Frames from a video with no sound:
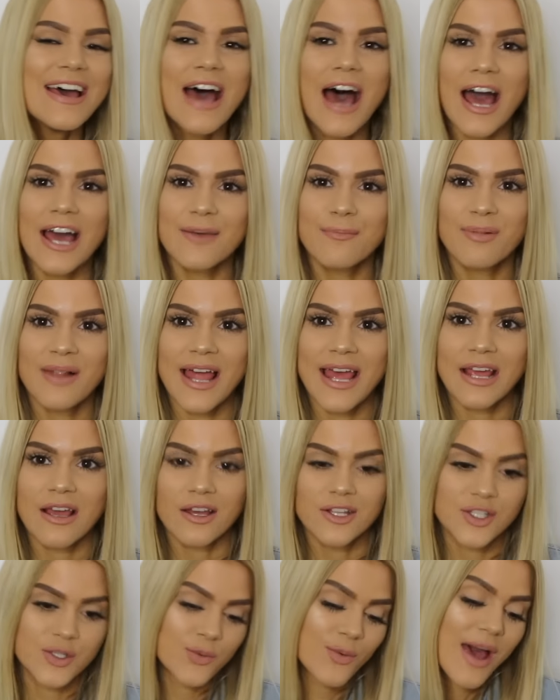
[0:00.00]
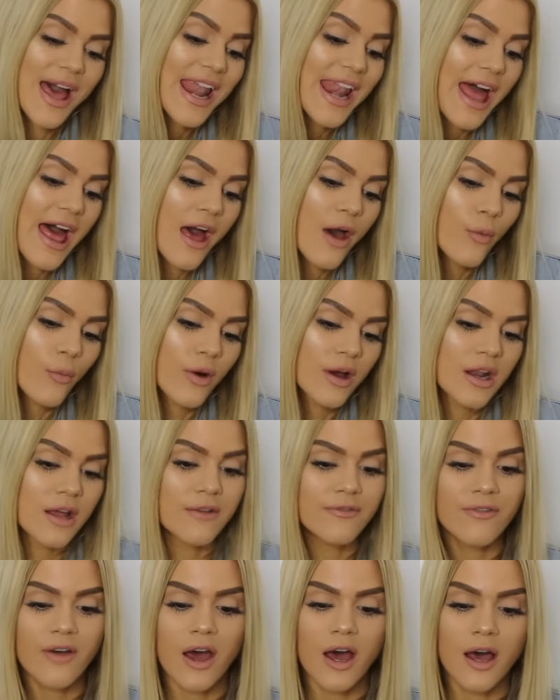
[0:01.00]
I played Consuela, one
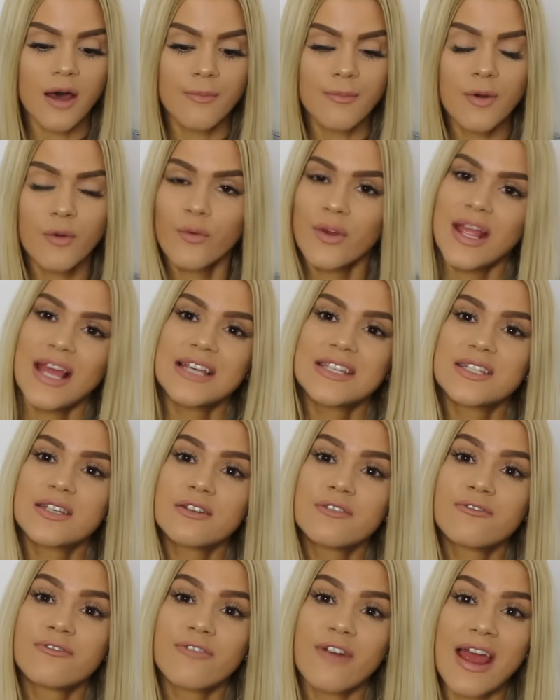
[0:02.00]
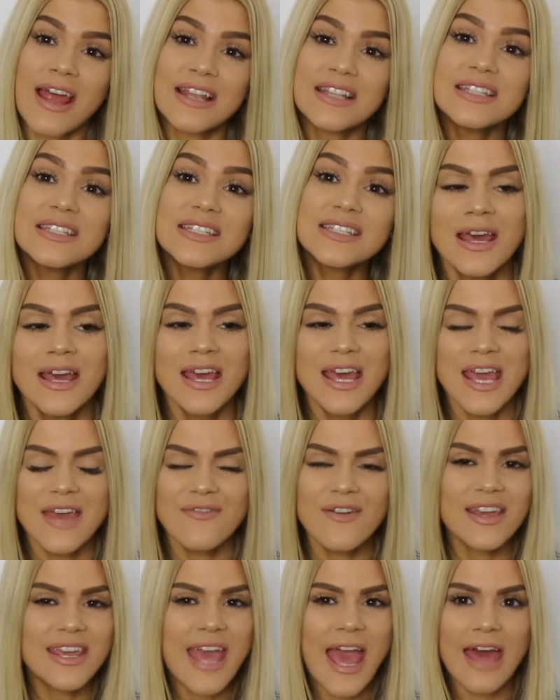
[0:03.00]
of Maria's good friends.
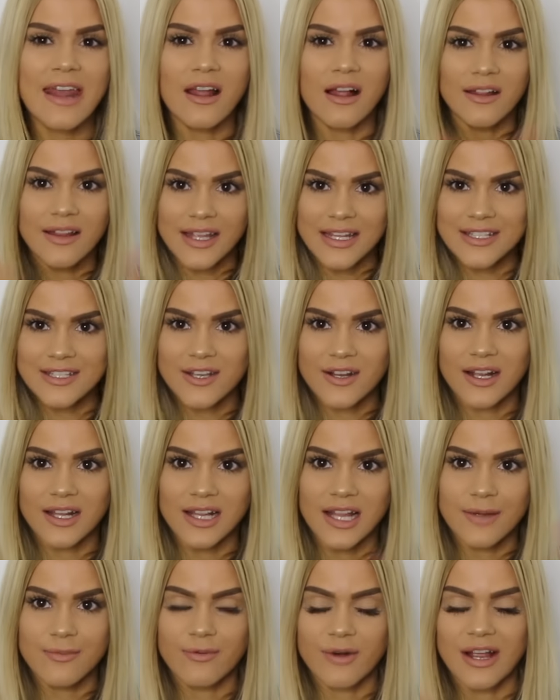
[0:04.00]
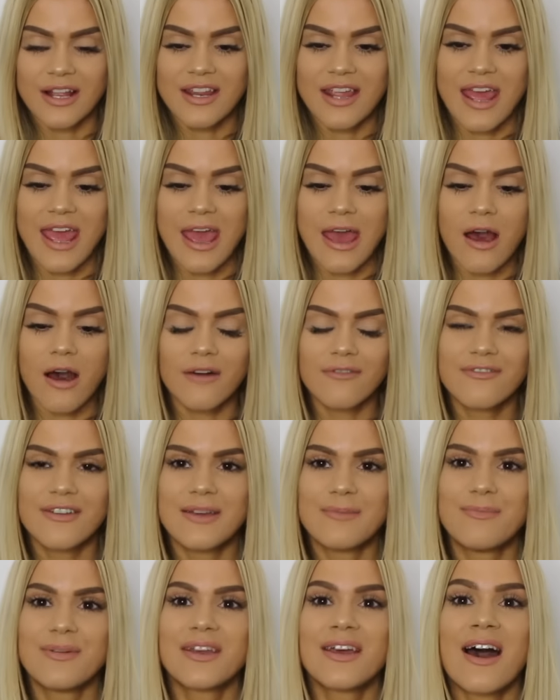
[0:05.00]
If I can, I'll insert a clip right here of
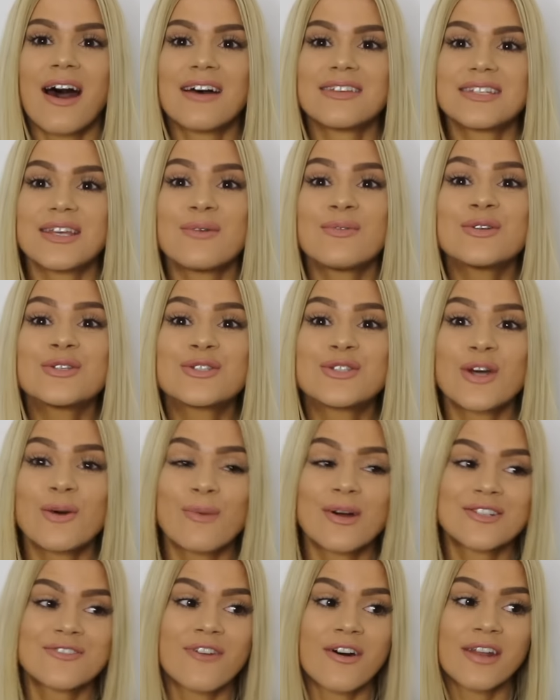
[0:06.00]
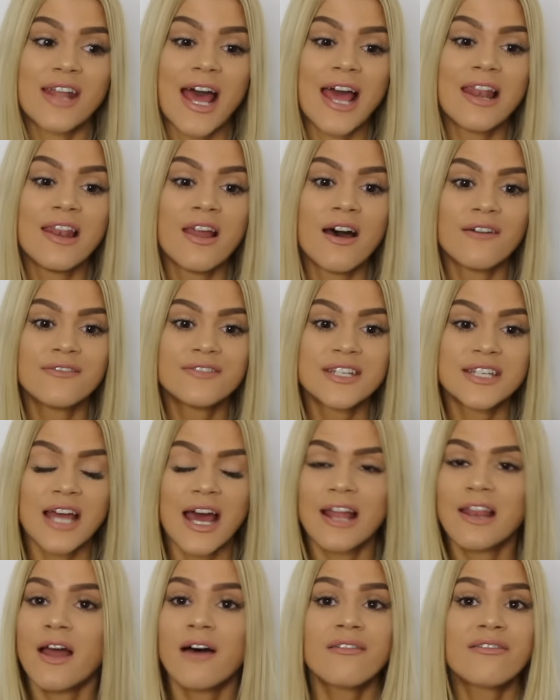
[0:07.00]
it because it was so much fun. I loved it.
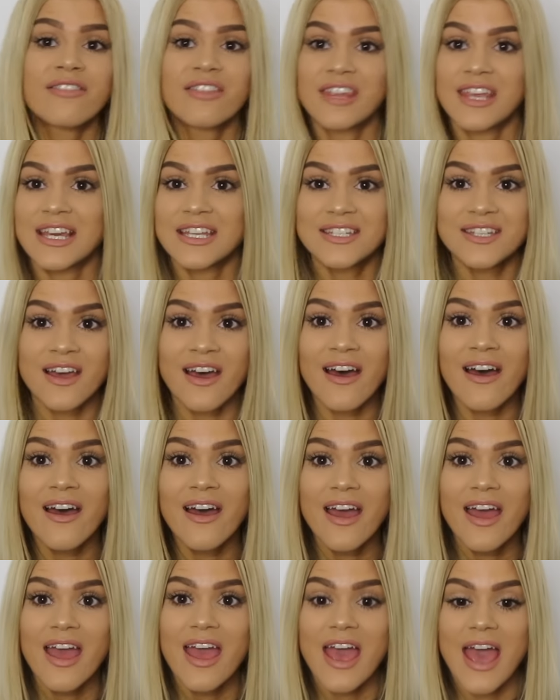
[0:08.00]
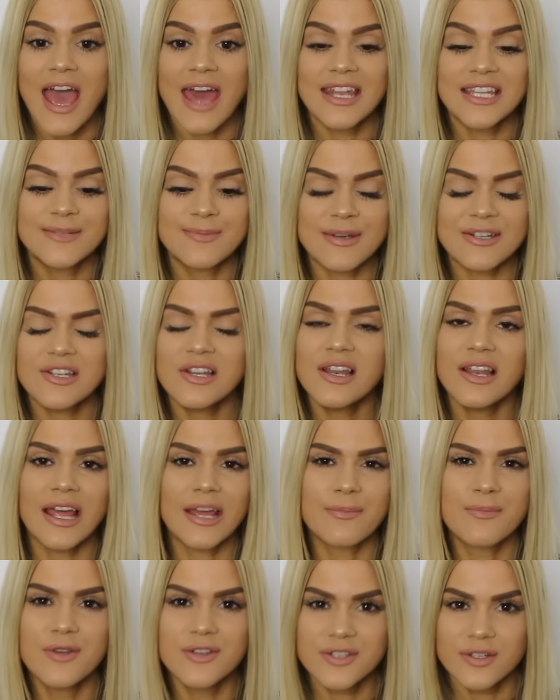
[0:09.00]
I love theater, and especially
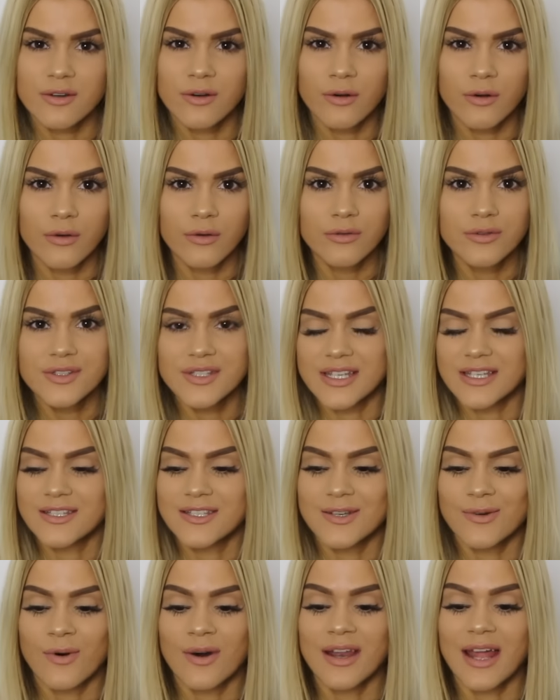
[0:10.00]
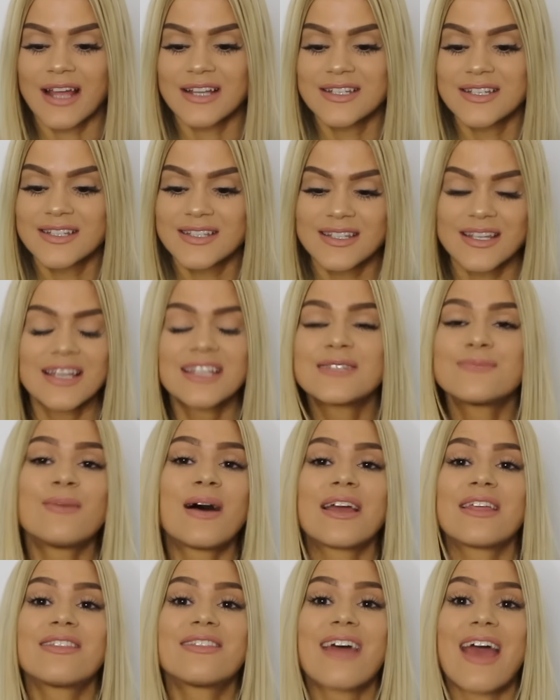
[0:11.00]
like musicals and so on. It's
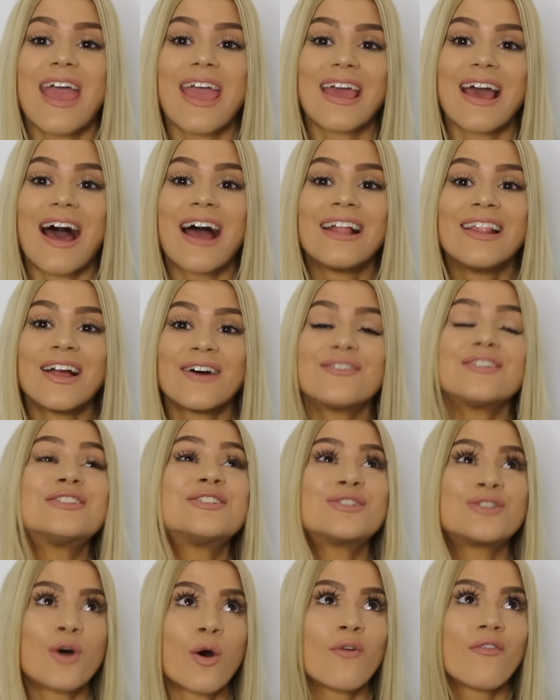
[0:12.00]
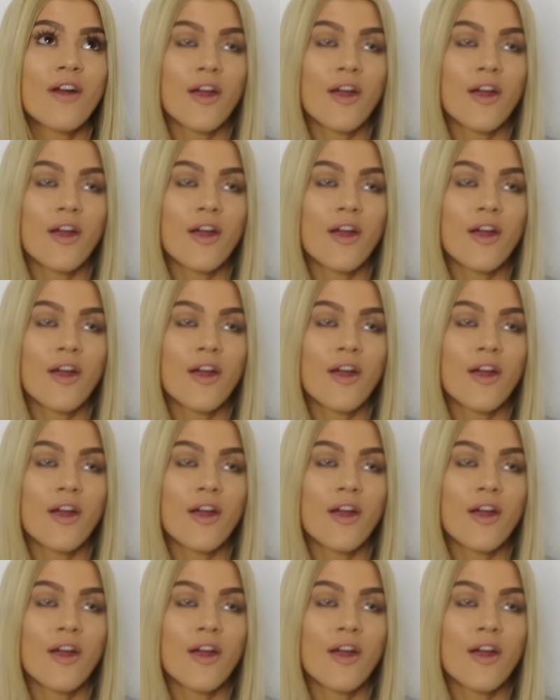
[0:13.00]
my thing. I love it so